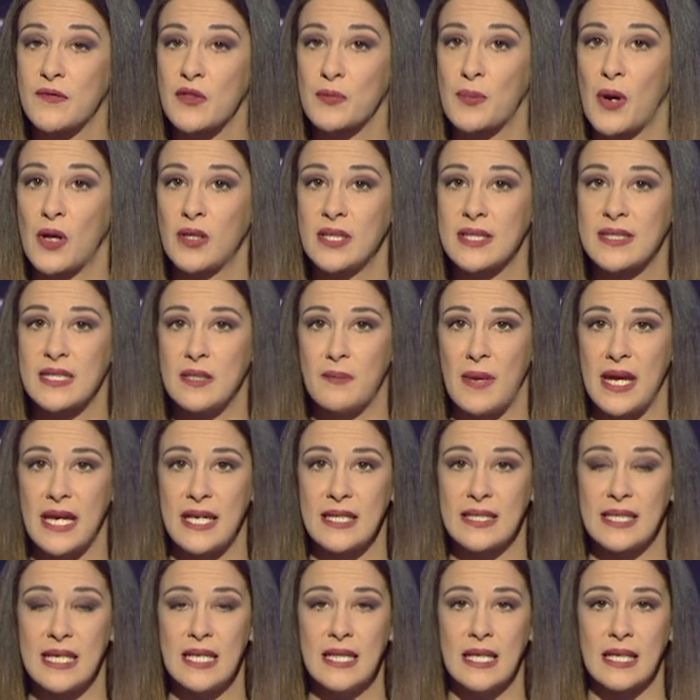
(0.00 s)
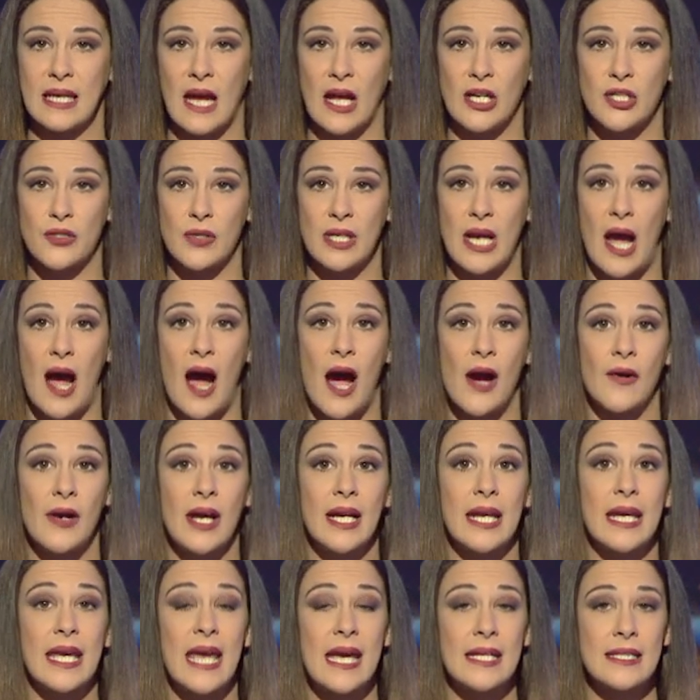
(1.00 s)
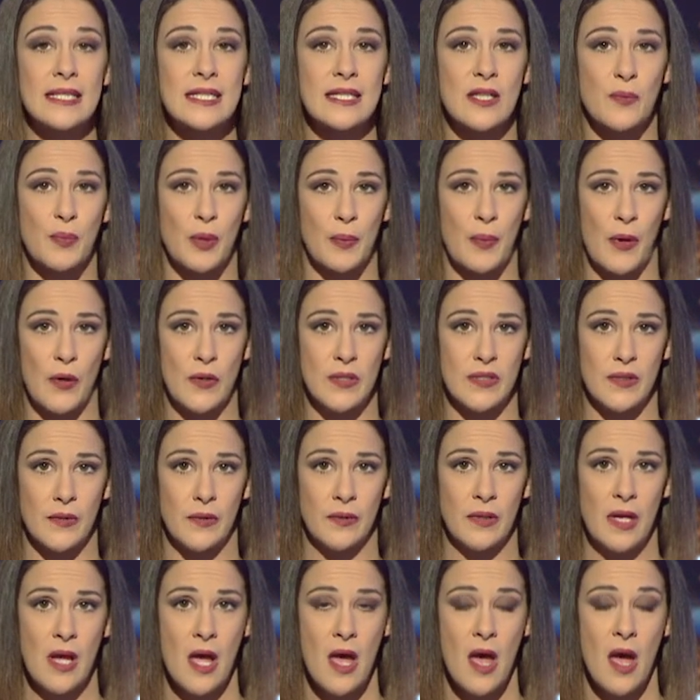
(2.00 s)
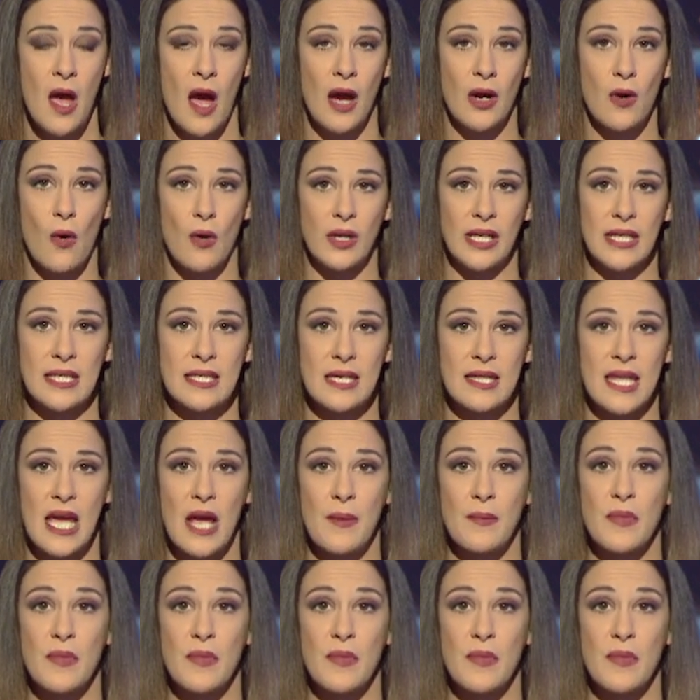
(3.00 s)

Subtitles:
the policymakers in the country are against the proposal. According to them,